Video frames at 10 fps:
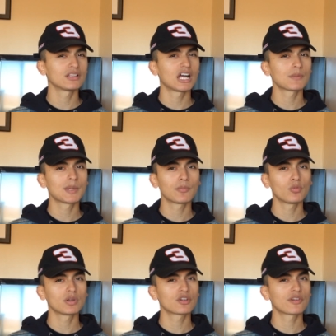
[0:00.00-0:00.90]
a lot of people
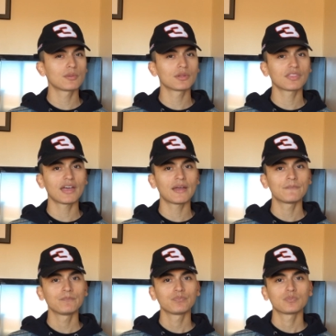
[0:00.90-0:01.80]
would agree with
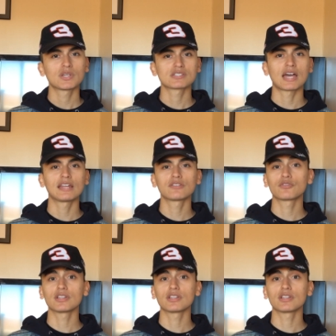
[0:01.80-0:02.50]
that, because I didn't